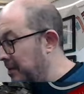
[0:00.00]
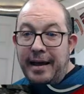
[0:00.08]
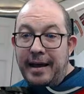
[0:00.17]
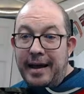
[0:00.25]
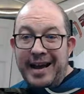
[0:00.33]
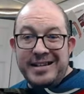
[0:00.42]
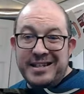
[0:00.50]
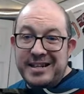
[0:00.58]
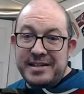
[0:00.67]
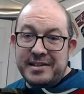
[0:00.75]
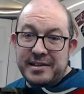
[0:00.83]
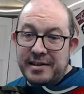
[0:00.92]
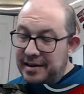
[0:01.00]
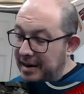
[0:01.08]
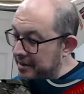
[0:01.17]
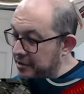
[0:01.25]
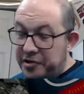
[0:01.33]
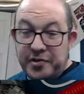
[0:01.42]
As is, I
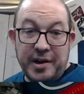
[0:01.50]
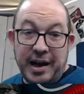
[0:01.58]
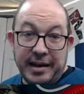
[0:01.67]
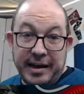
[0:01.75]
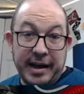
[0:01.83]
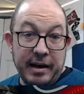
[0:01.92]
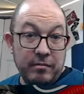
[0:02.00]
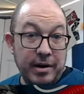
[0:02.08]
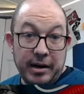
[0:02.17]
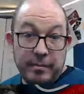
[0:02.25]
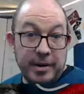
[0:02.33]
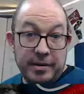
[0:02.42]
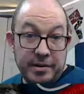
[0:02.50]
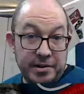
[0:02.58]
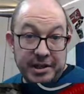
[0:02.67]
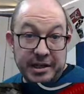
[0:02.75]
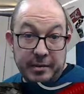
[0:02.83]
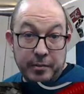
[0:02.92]
can't recommend this
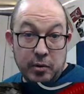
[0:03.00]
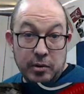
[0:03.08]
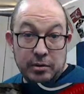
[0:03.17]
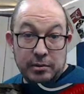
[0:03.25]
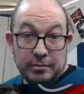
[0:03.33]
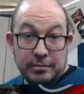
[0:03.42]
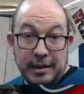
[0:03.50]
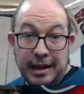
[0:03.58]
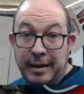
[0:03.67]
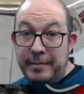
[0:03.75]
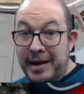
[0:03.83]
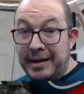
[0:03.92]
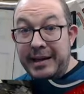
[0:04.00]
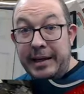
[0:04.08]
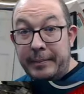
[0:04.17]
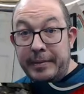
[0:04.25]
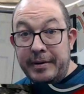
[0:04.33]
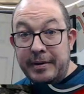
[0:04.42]
keyboard. I'm not
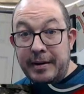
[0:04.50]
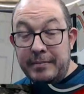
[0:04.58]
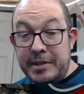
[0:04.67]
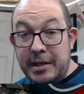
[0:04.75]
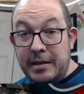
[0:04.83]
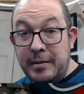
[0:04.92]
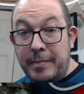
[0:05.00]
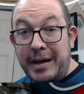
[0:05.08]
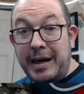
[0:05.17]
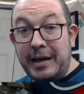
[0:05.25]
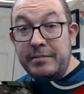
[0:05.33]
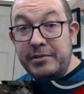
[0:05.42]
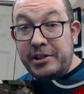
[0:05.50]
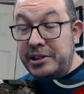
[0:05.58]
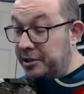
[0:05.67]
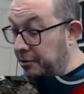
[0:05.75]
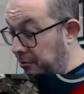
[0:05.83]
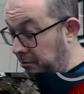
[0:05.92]
keeping it. I'm sending it back. If
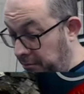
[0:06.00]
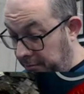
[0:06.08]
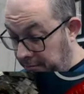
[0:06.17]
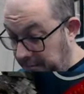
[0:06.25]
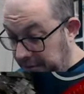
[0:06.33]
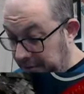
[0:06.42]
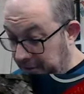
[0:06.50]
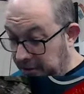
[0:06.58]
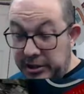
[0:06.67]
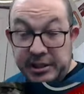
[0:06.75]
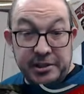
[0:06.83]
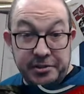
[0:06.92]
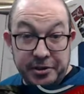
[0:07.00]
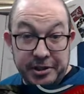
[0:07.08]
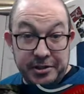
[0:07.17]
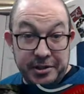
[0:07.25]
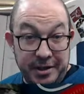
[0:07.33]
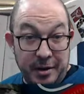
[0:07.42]
Cidoo sees
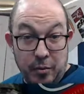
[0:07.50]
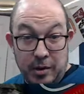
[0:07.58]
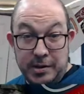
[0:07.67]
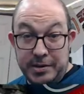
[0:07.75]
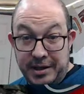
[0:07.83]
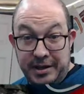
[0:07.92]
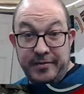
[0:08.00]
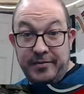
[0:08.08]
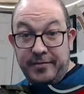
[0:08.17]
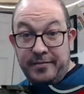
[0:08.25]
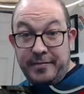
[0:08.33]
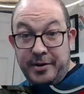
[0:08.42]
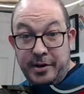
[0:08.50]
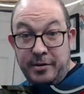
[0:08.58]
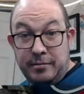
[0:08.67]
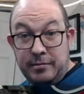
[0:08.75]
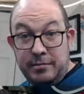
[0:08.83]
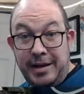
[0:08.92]
this and they want to give, you know,
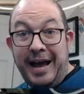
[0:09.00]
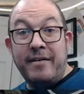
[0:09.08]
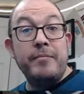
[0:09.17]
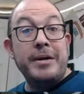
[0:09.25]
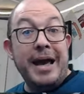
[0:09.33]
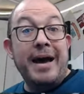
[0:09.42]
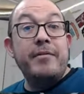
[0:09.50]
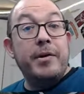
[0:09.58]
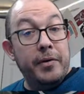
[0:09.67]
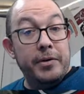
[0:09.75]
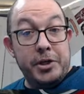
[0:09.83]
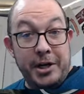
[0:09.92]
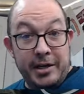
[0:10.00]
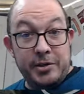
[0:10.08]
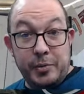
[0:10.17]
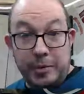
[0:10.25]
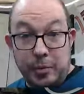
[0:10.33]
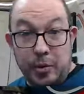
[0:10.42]
have me have another chance
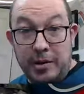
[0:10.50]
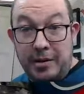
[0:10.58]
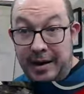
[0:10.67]
with one that